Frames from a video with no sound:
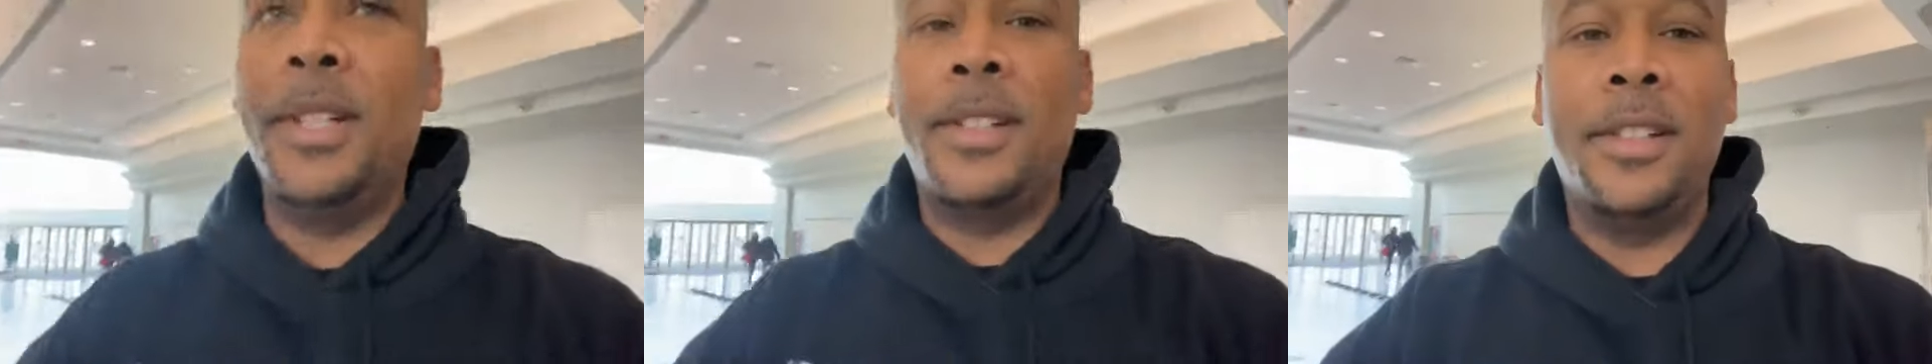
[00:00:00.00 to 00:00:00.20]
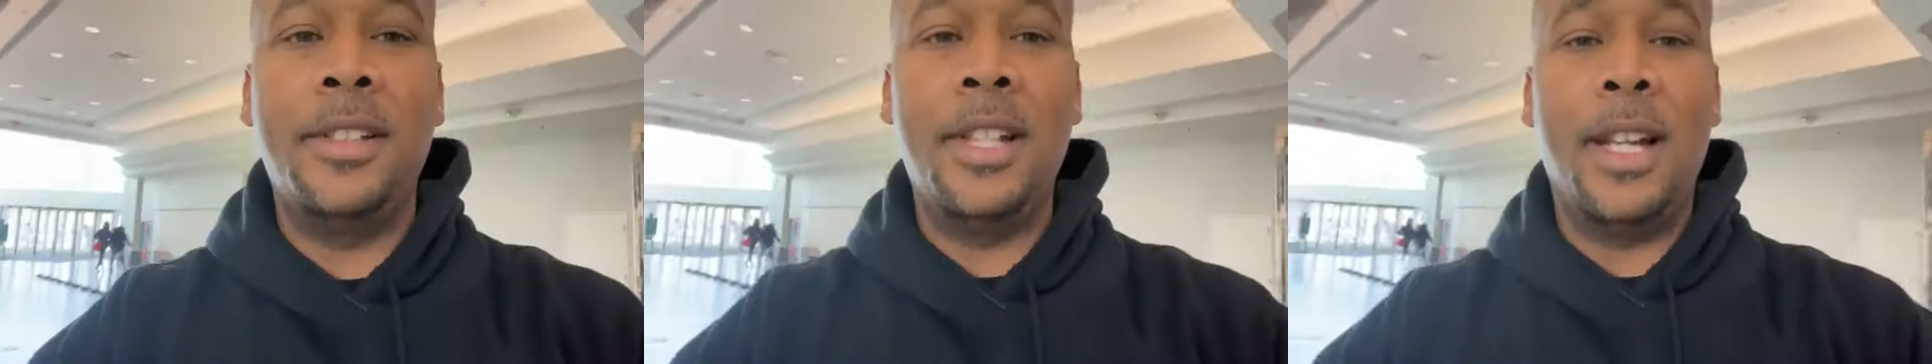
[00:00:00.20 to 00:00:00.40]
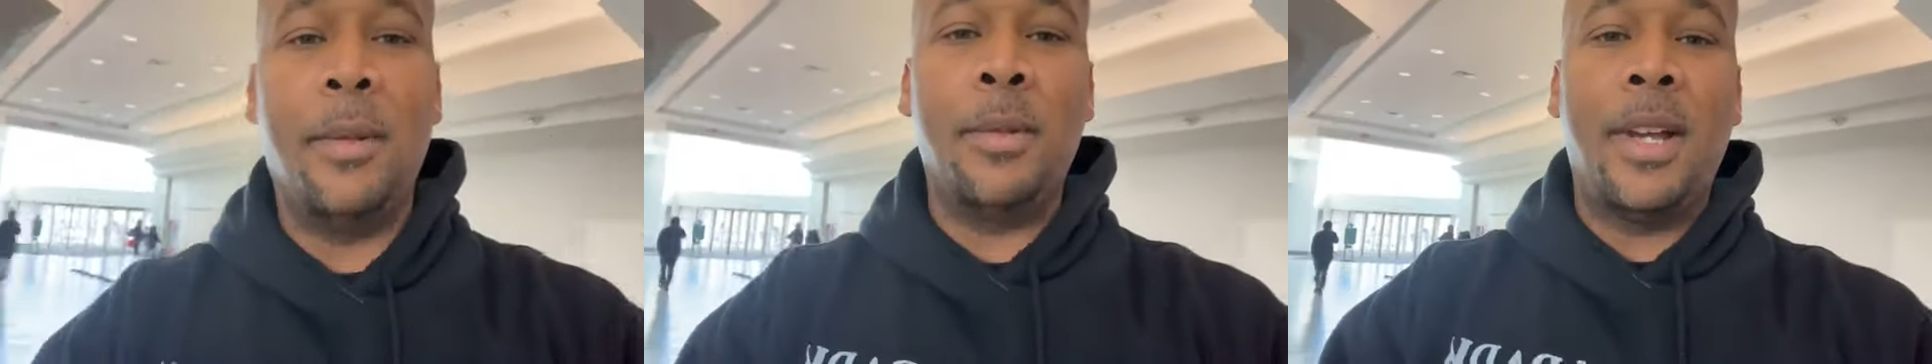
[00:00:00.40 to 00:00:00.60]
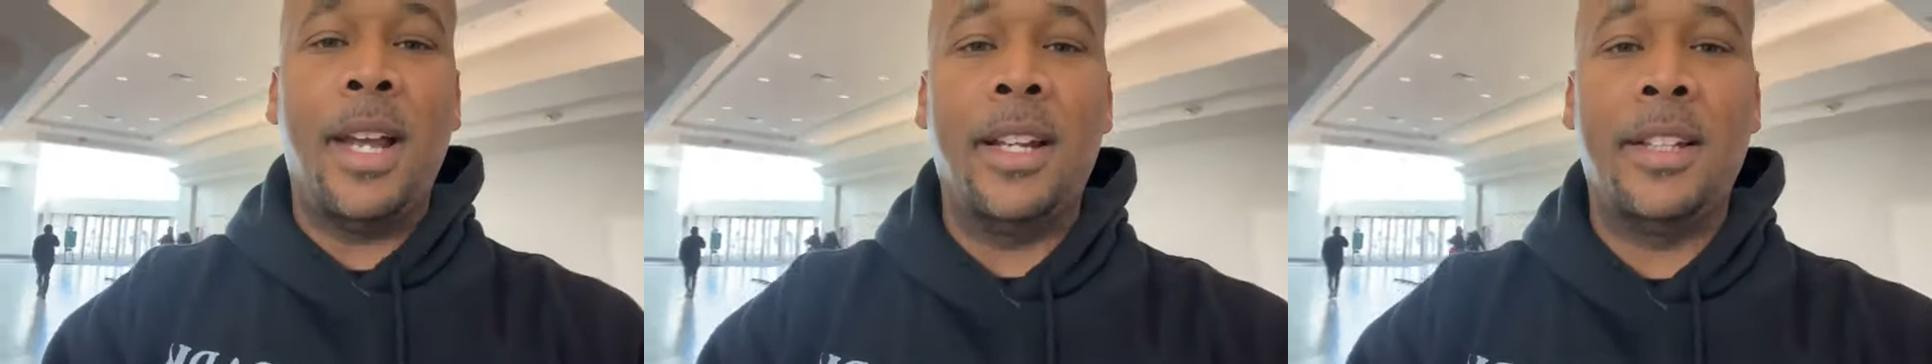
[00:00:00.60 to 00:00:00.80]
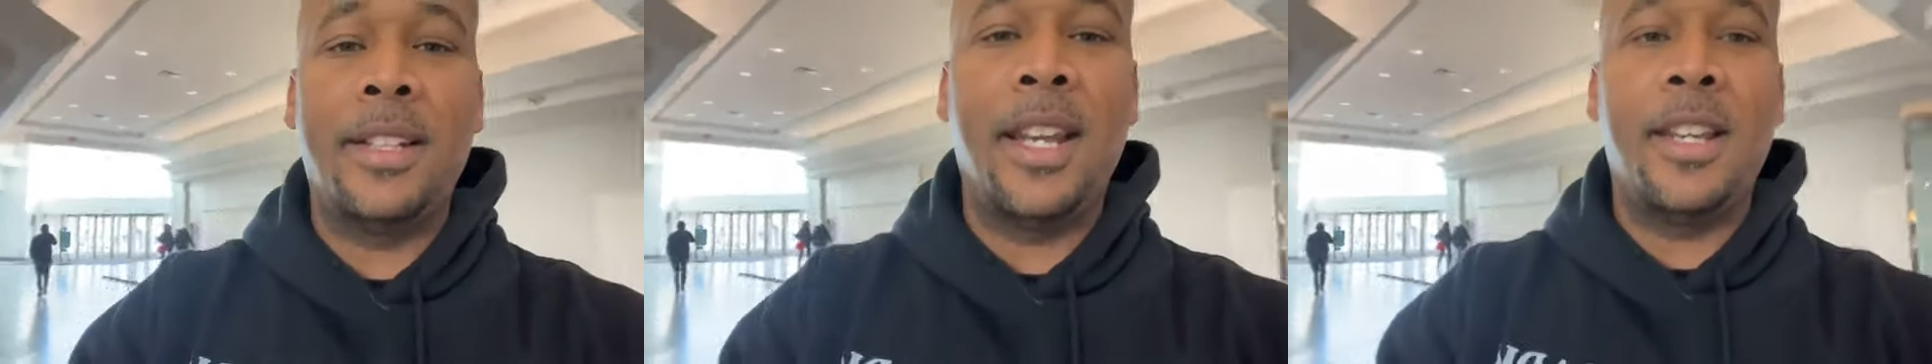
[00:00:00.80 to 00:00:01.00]
this is it. I'm
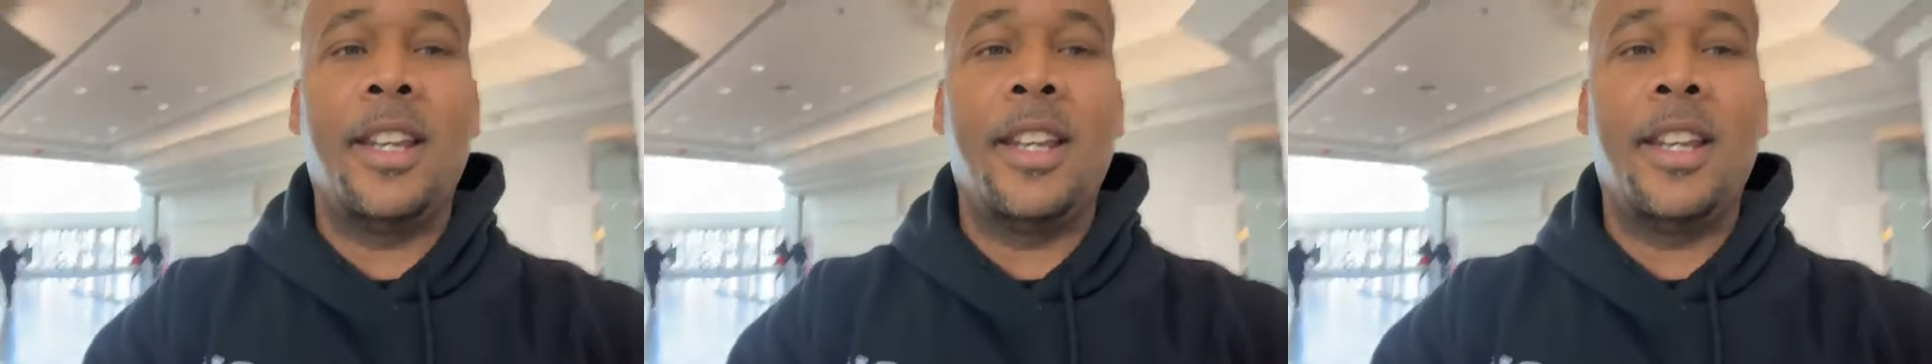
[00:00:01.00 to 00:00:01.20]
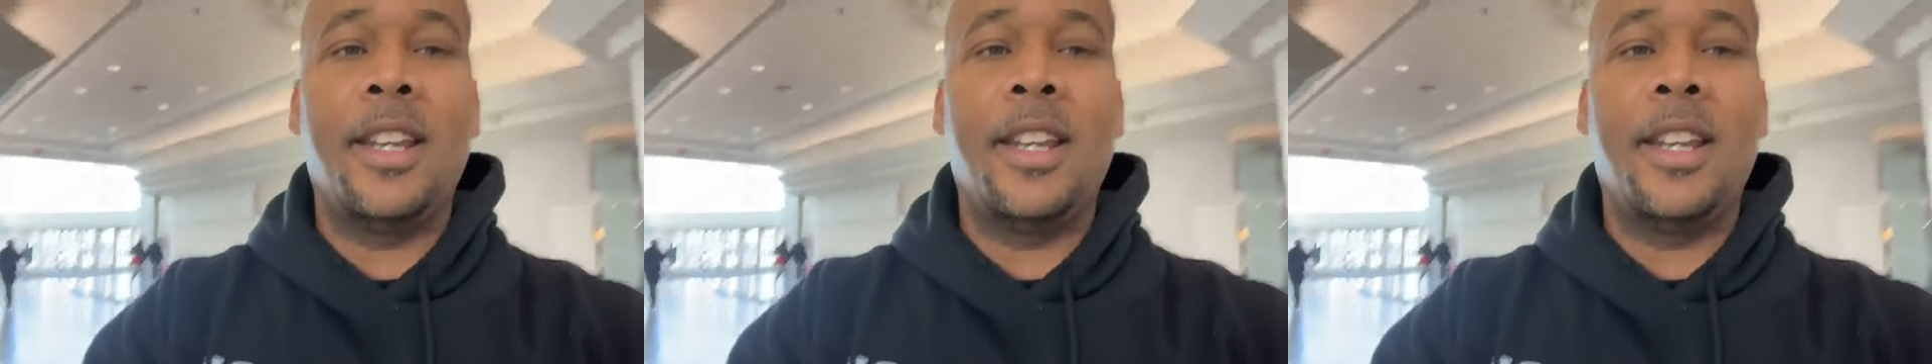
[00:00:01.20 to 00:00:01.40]
kind of take y'all